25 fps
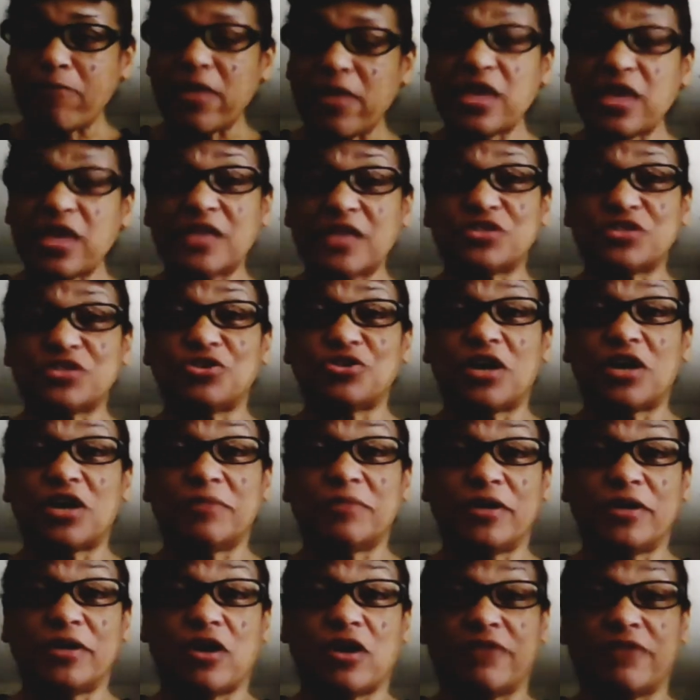Yes, he knows how to
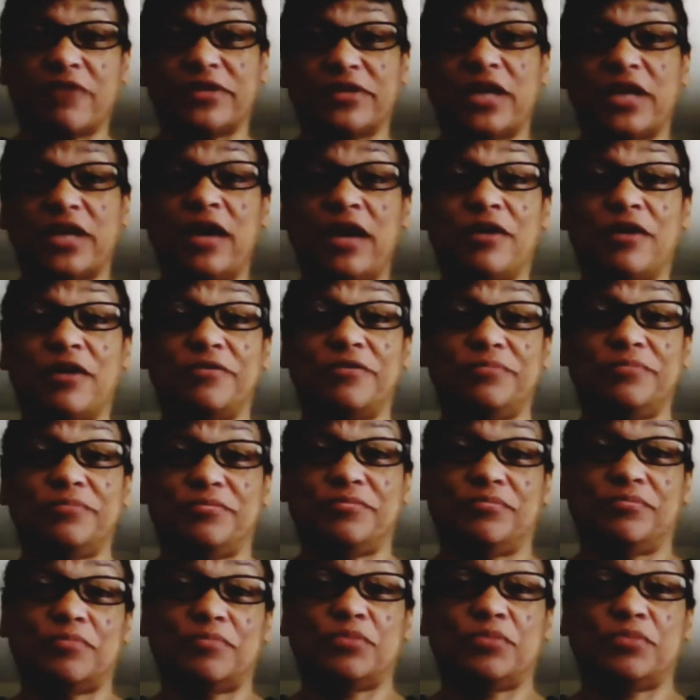make coffee now,
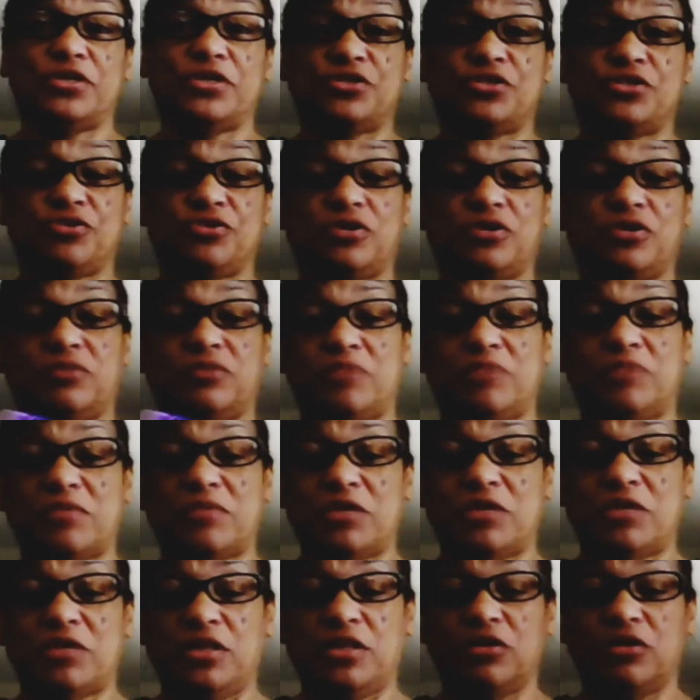I'm pretty sure. Or
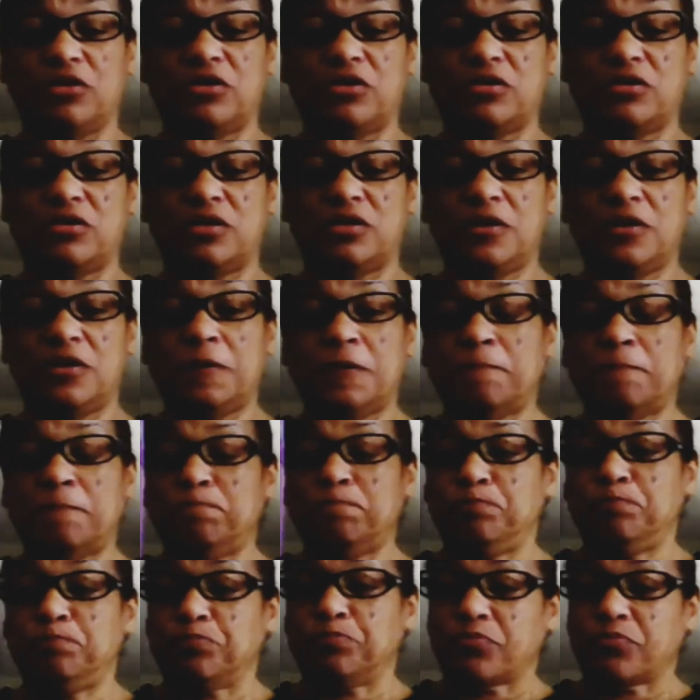maybe he learned
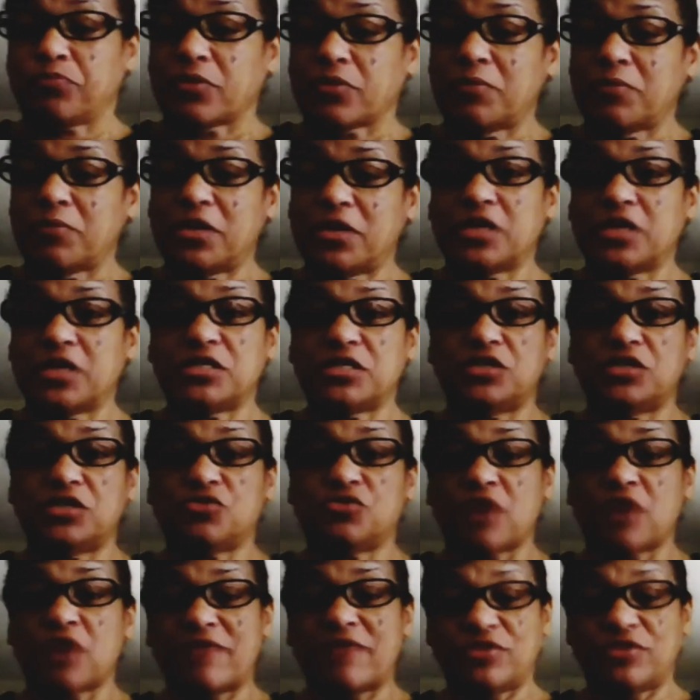because he's
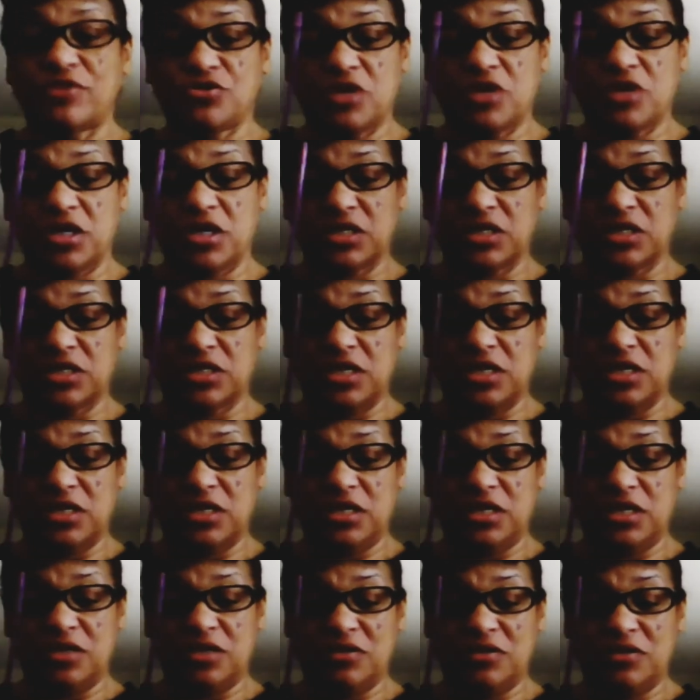driving trucks and
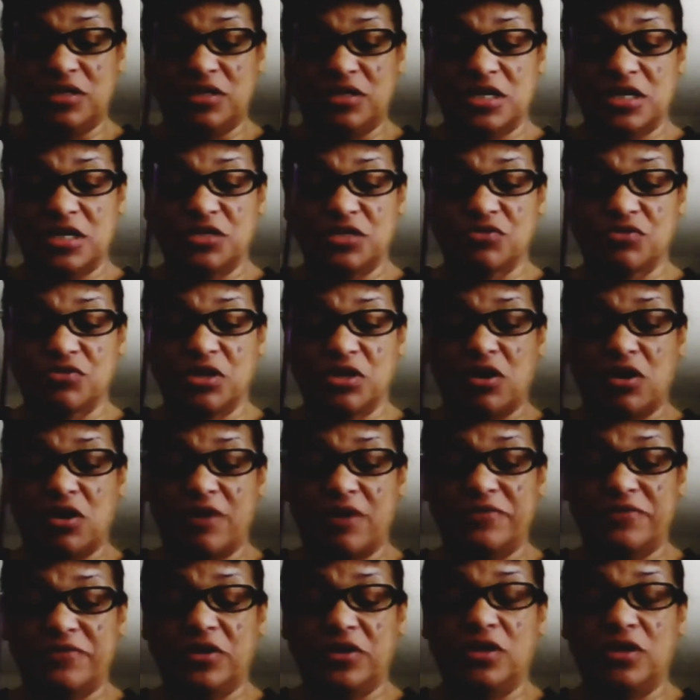he does drink
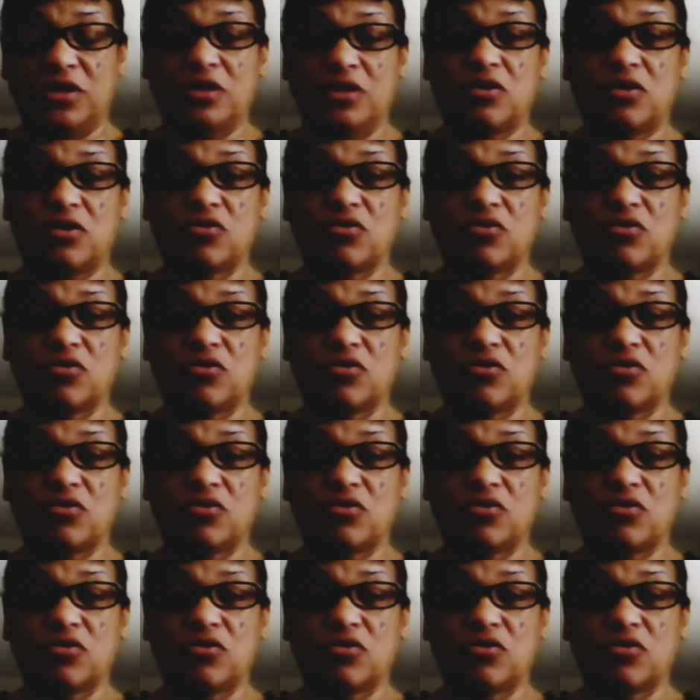coffee